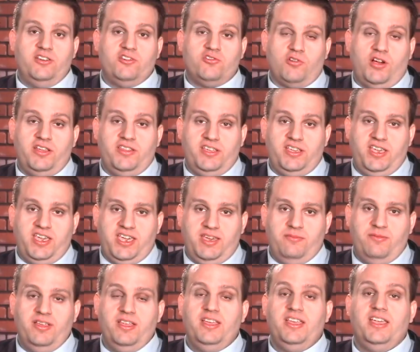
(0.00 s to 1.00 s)
draw the
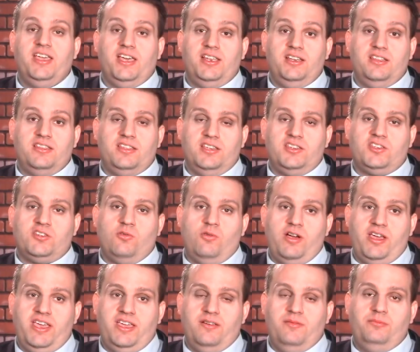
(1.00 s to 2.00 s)
game, and in this
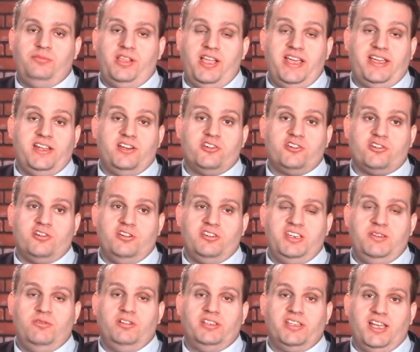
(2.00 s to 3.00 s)
way, black ensures he
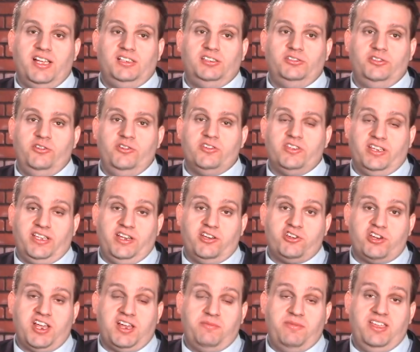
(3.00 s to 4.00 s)
will not lose and get
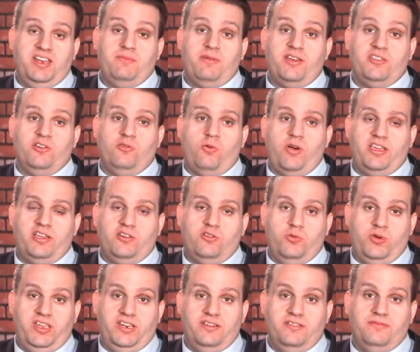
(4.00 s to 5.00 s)
checkmated by the white
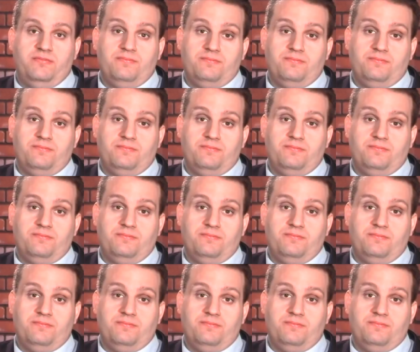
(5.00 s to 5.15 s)
queen.